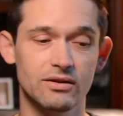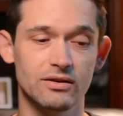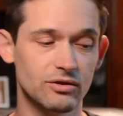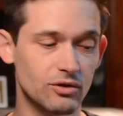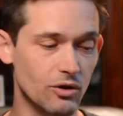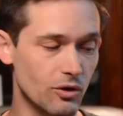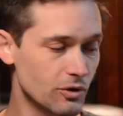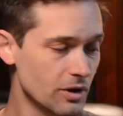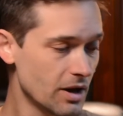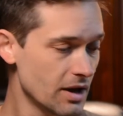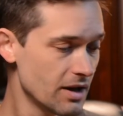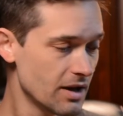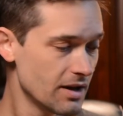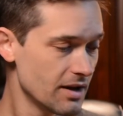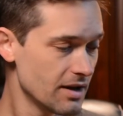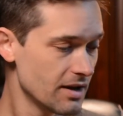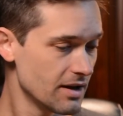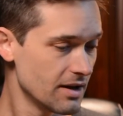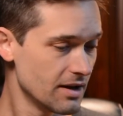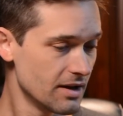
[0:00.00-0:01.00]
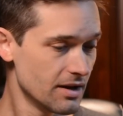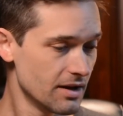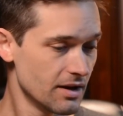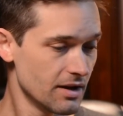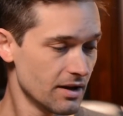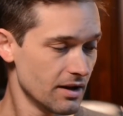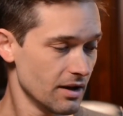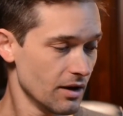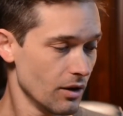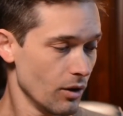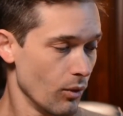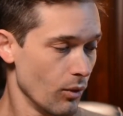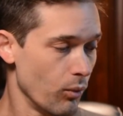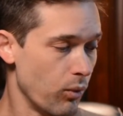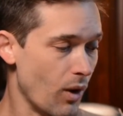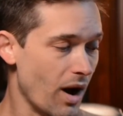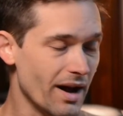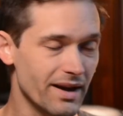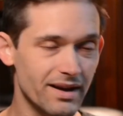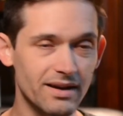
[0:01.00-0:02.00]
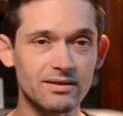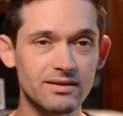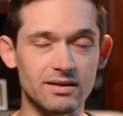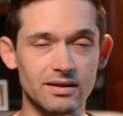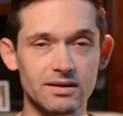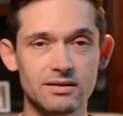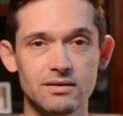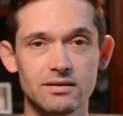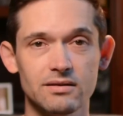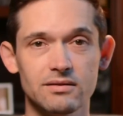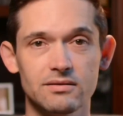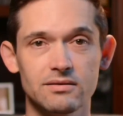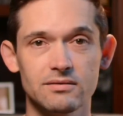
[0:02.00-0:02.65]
So, why is it